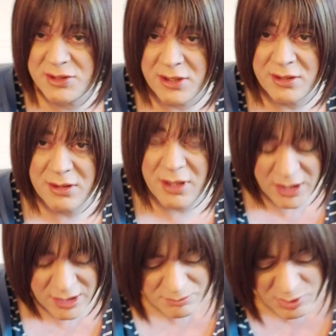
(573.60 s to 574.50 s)
to,
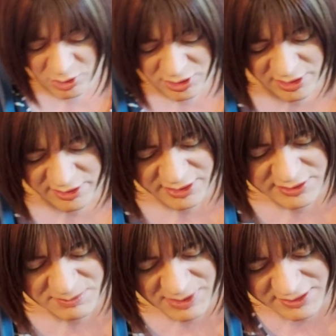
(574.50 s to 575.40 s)
but one of the
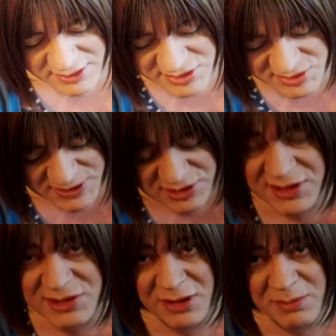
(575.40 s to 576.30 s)
things about these, especially
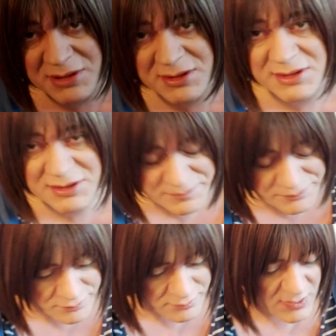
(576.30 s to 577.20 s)
these new buses,
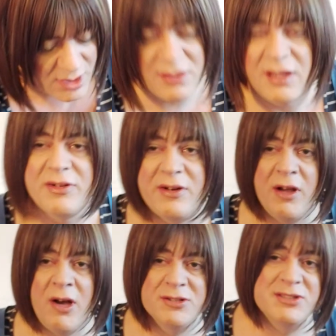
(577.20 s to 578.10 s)
they're very
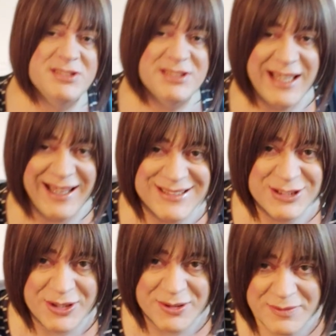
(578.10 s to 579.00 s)
hard to get
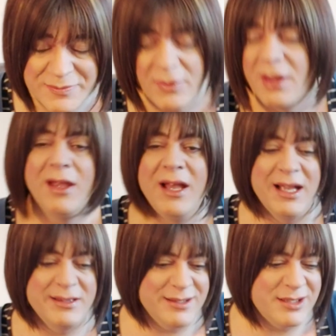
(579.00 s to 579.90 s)
into.
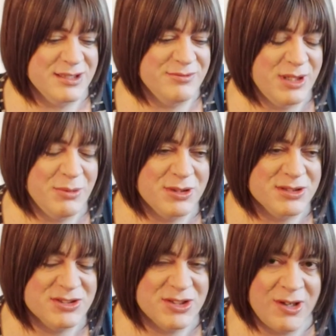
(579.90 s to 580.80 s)
And then I didn't really want
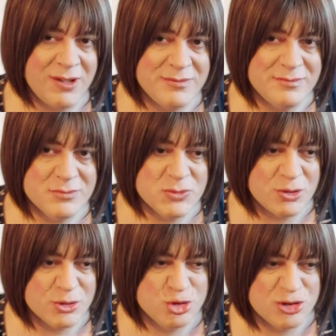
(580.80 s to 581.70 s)
to start
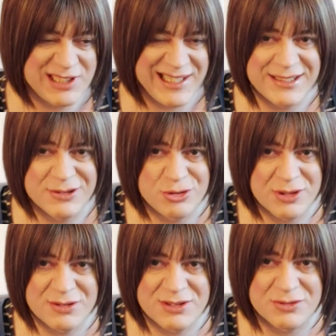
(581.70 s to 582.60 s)
sort of taking
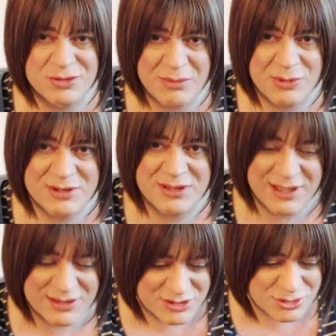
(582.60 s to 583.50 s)
drills and Dremels and
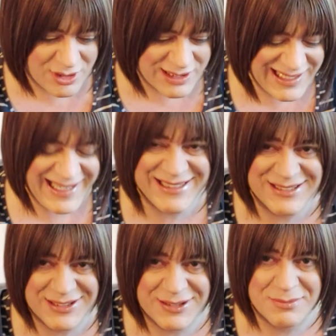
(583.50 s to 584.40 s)
things to try and get
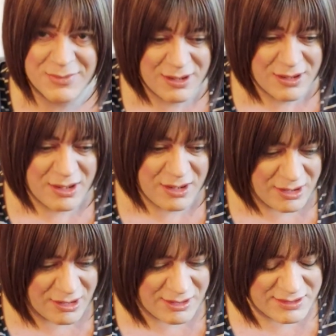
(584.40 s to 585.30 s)
into them, you
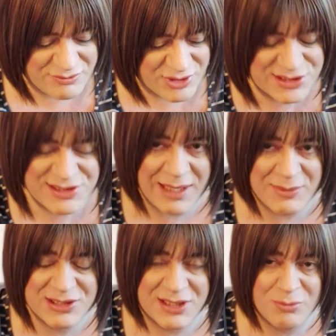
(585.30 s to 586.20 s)
know, and then risk
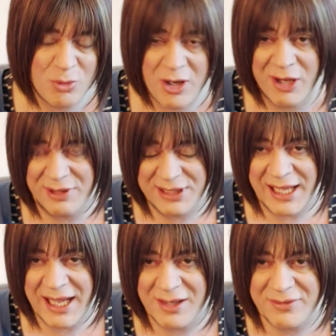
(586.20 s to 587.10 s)
damaging what I already
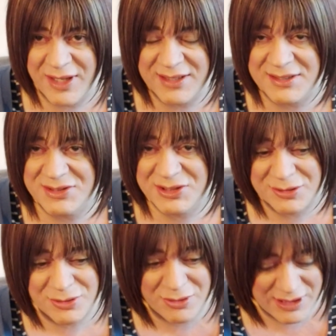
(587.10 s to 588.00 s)
have and then
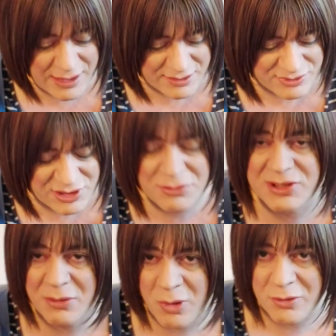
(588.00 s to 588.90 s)
still not get the
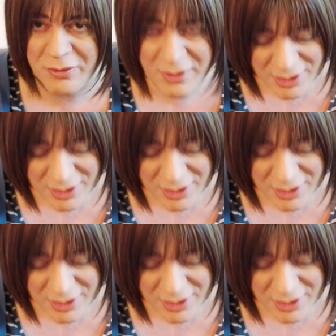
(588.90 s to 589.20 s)
results I want.